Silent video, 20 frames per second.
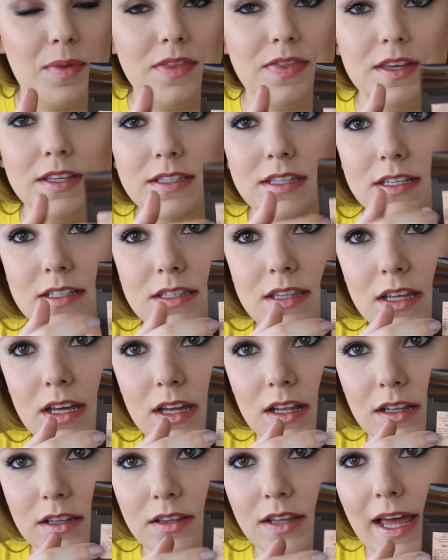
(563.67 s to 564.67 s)
but this is
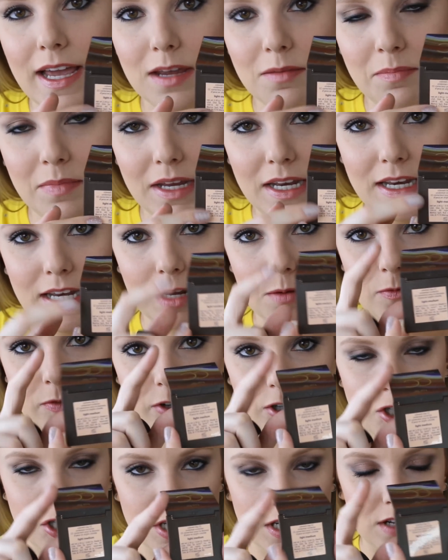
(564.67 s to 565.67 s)
the light medium
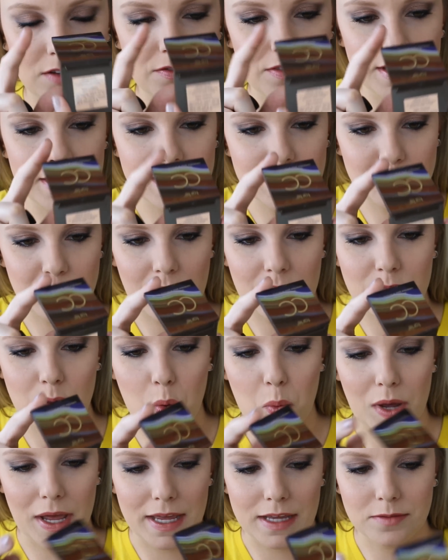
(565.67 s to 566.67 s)
version of this, by the
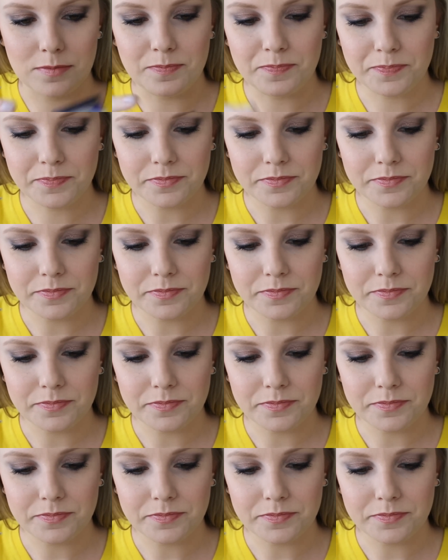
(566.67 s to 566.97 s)
way.